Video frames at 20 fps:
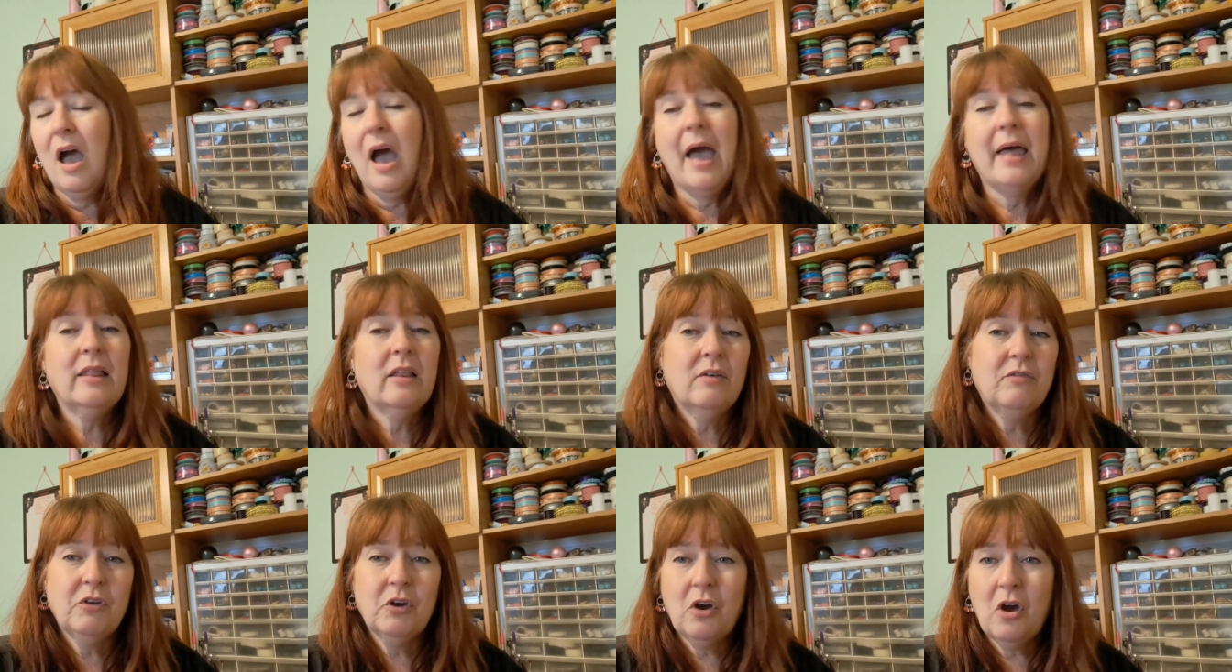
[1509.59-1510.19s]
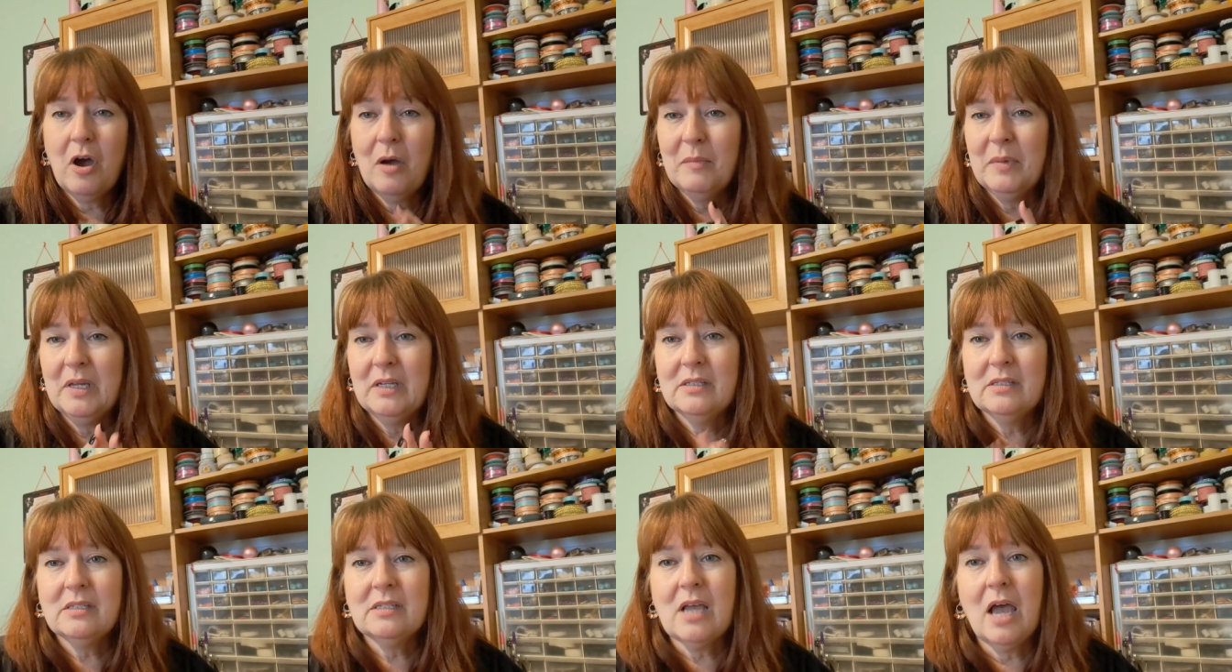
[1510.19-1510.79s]
I love your
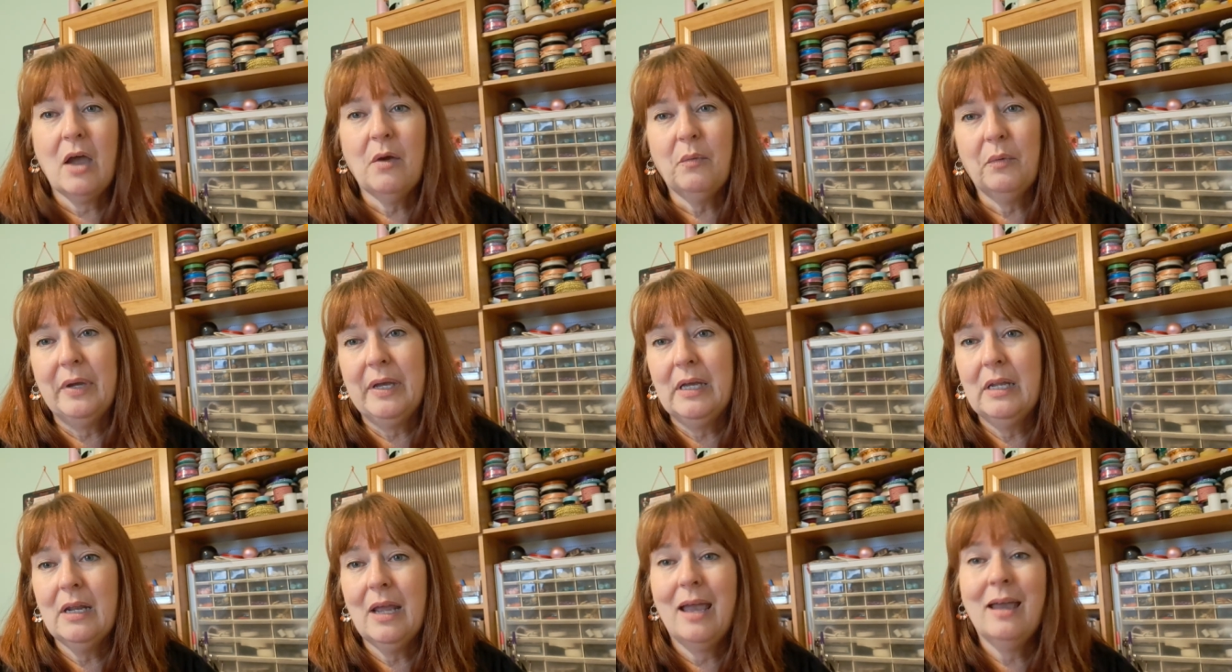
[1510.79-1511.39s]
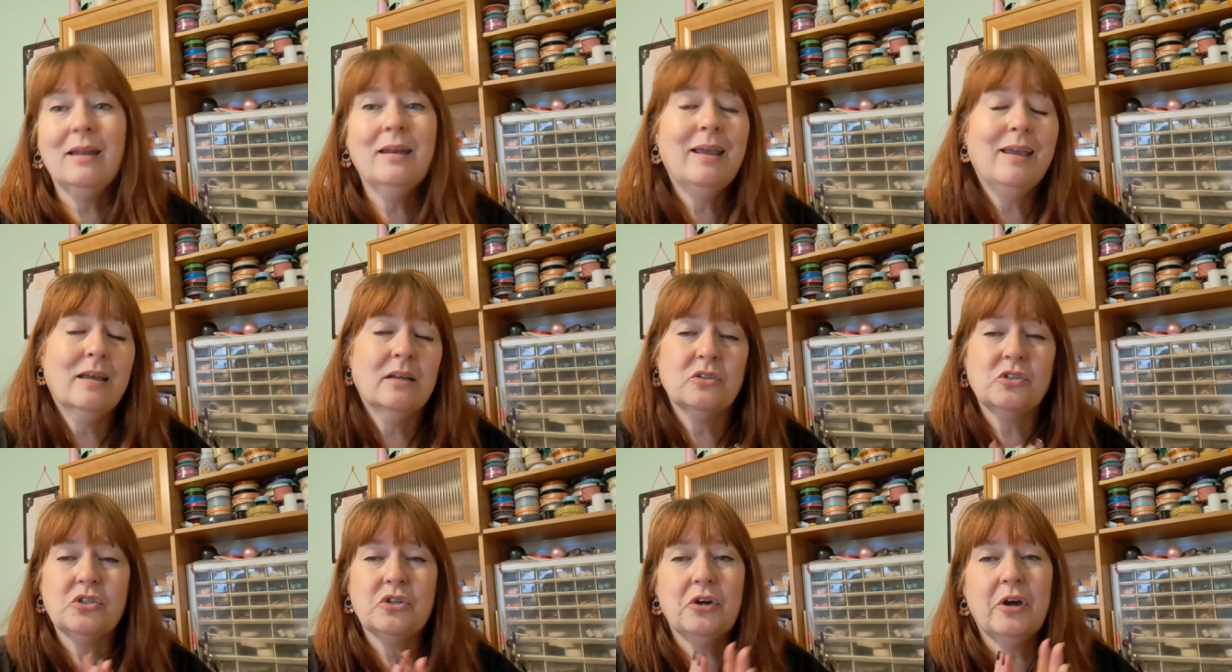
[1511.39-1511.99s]
comments. I read and
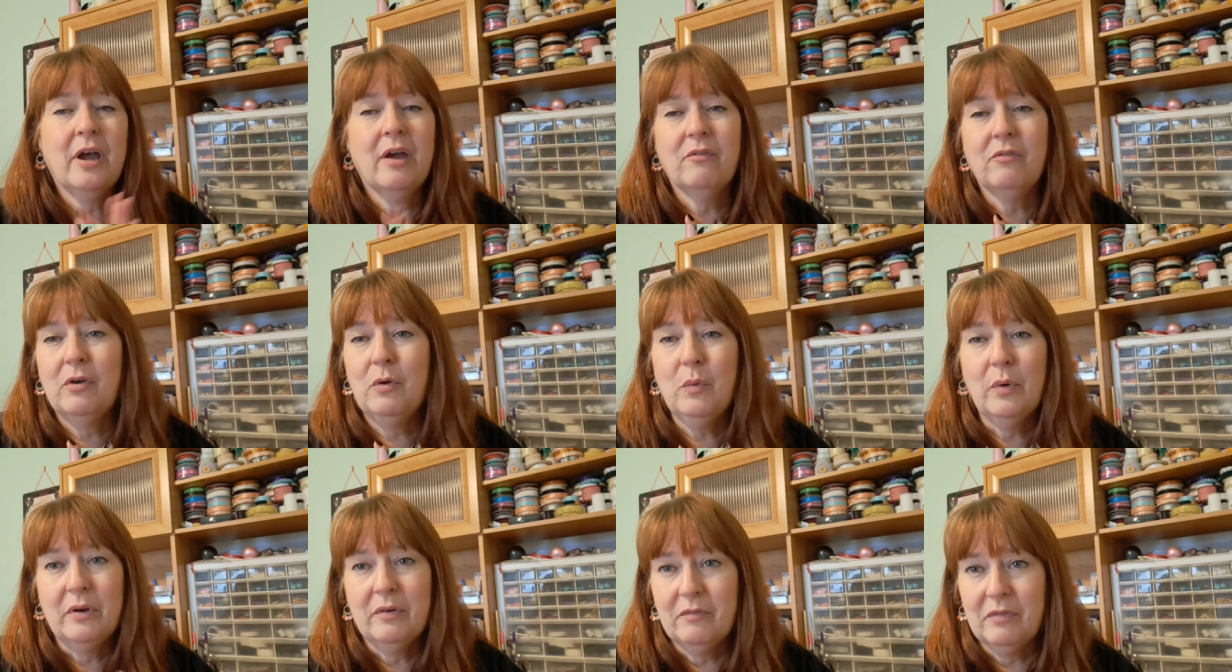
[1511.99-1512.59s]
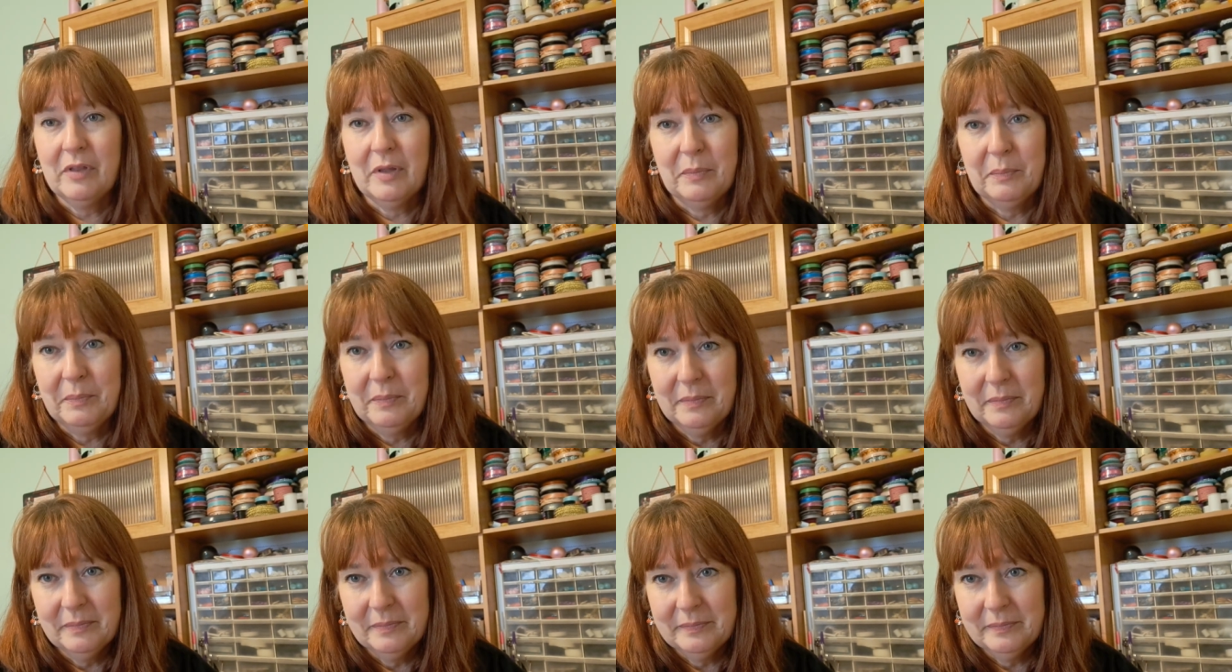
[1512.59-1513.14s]
answer every one of them.